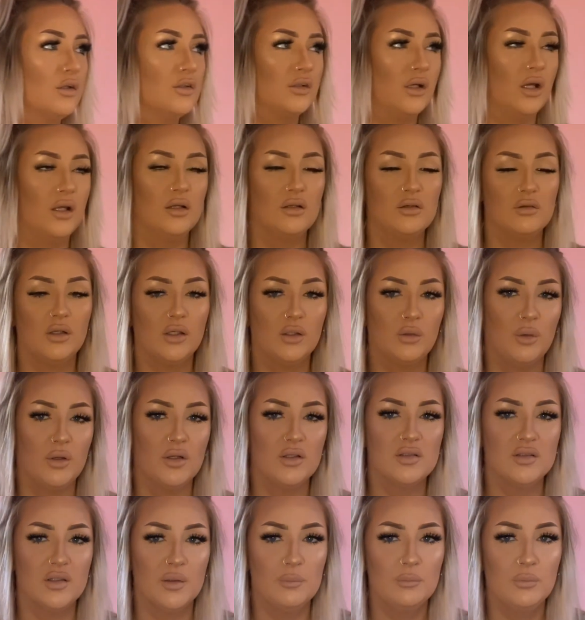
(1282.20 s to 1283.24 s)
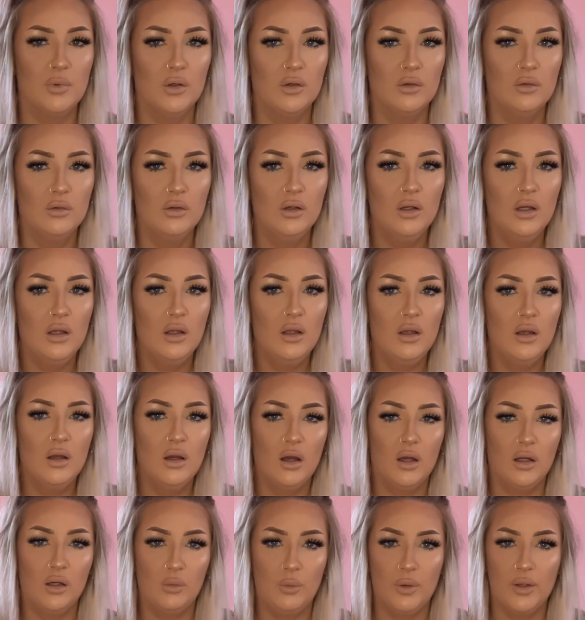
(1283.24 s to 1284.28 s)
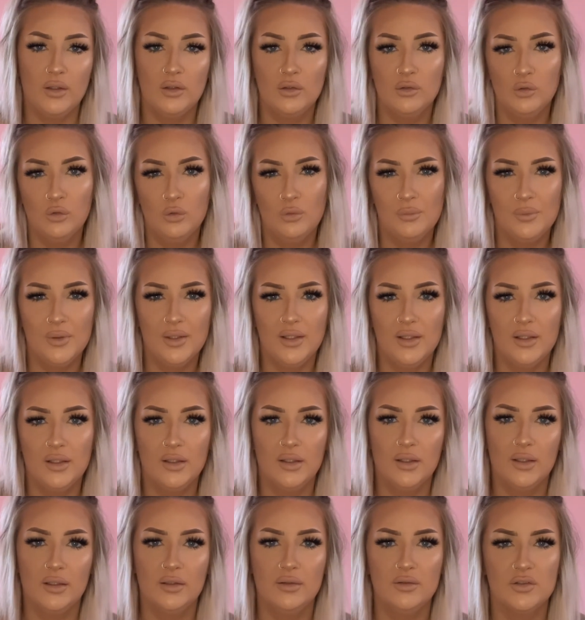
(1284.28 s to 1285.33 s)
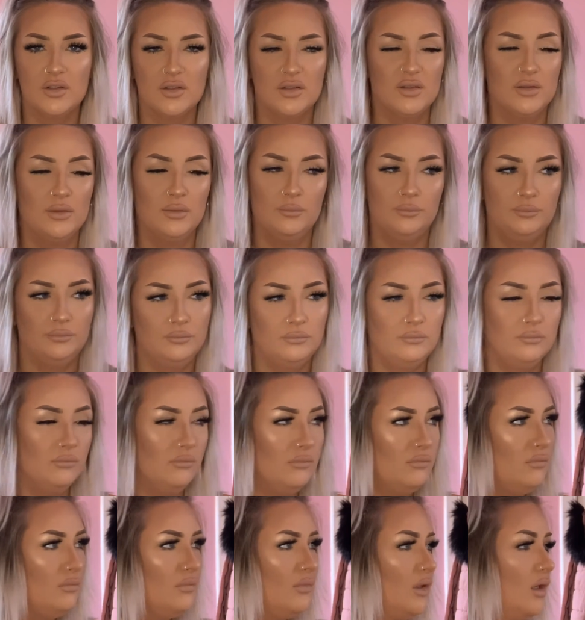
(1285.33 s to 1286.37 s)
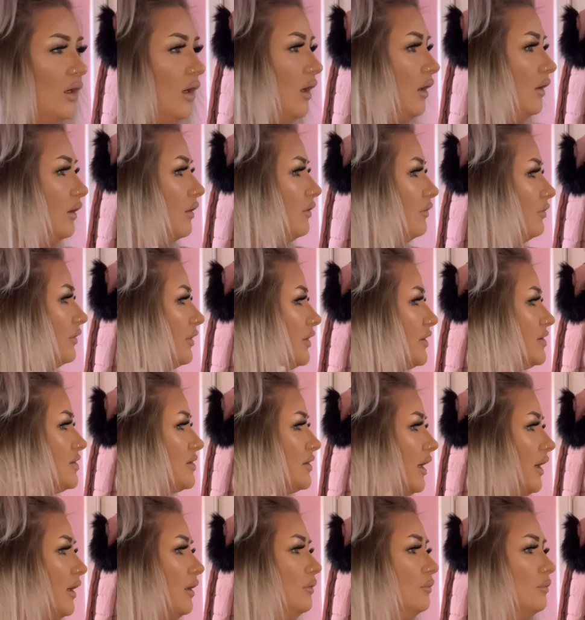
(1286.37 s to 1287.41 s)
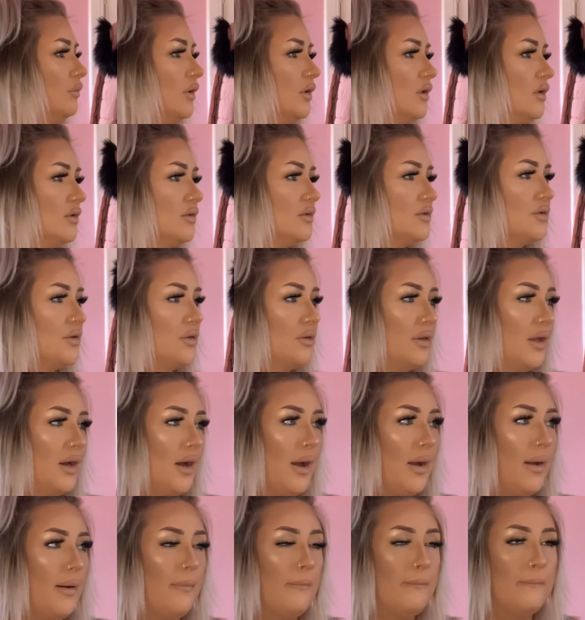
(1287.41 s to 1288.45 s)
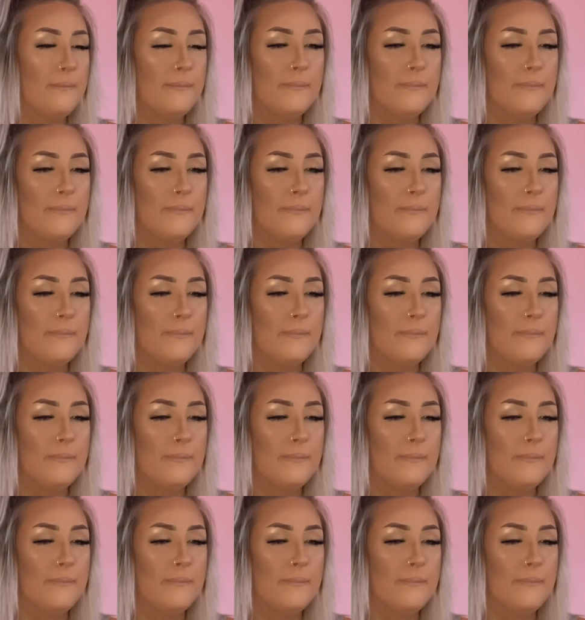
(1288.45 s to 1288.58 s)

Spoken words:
it's kind of like quite simple and quite glowy, and just I love the skin because that